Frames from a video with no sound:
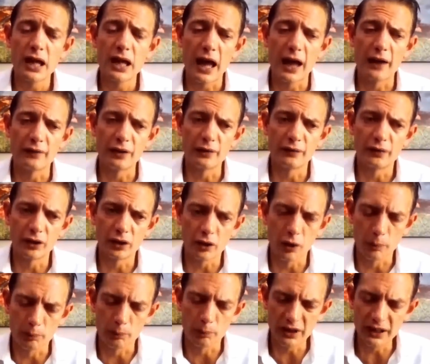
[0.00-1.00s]
having the
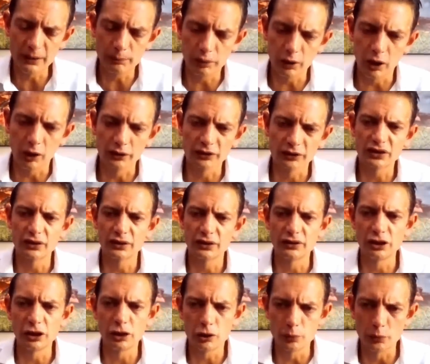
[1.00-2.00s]
complete plant
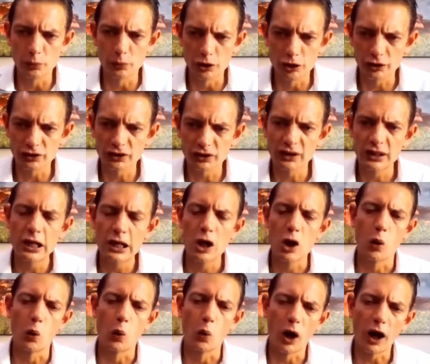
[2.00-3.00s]
decommissioned.
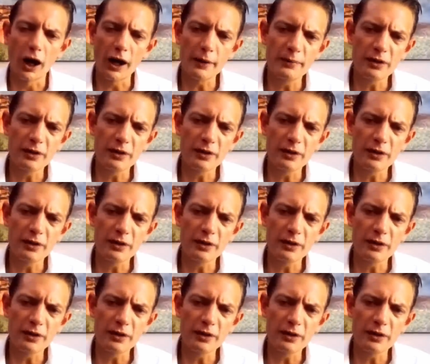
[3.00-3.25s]
Why?